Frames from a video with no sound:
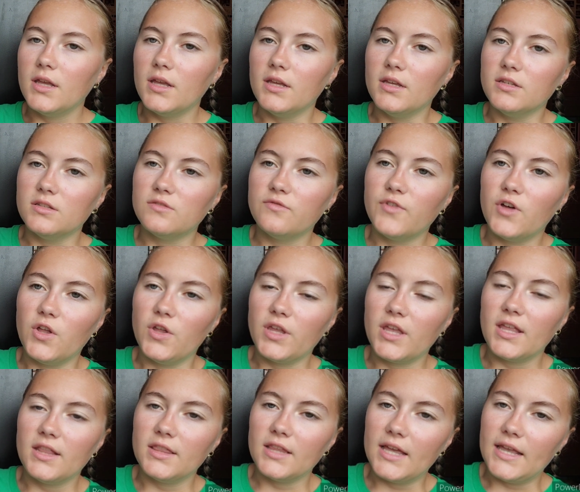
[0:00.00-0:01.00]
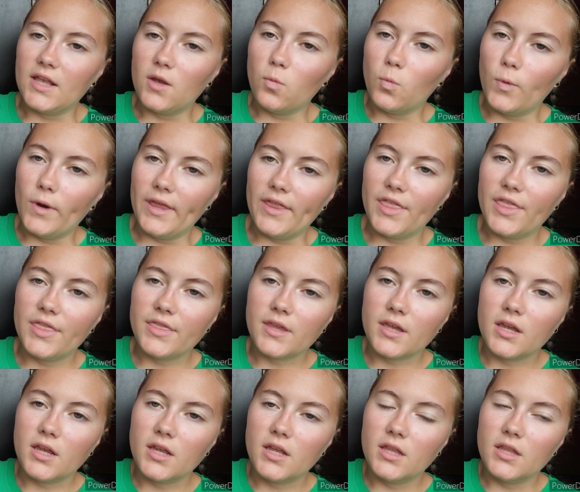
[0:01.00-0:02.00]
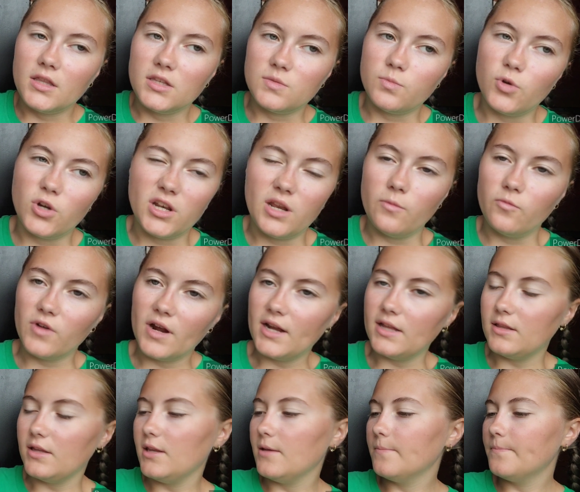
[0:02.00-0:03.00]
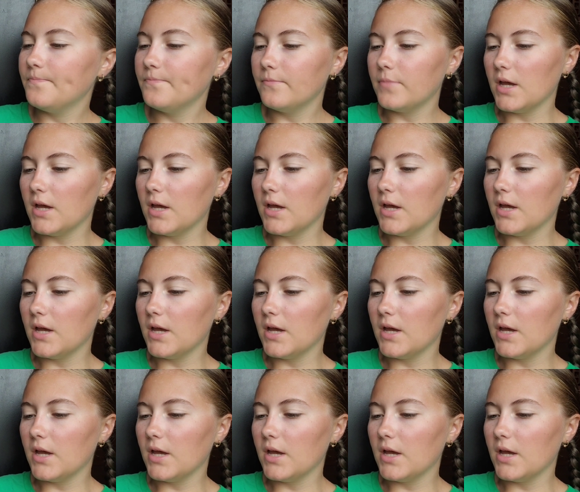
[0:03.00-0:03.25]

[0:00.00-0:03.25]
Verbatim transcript: is falling in like with this boy named Riley.